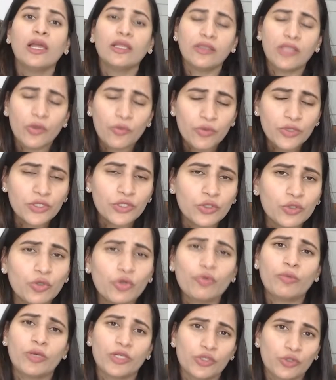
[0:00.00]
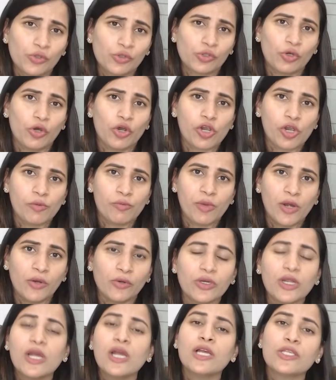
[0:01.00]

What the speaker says: There was so much to talk about.